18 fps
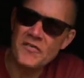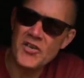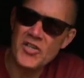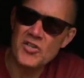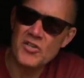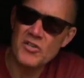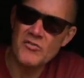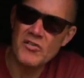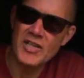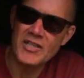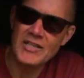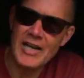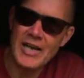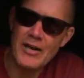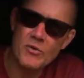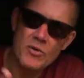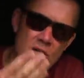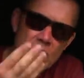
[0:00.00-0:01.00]
fish on a rig
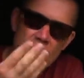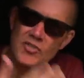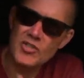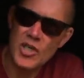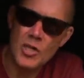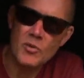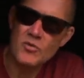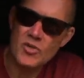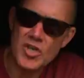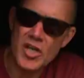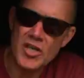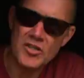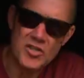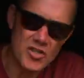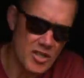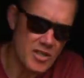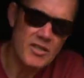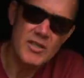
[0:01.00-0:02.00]
now, don't
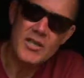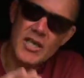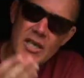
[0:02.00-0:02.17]
change it.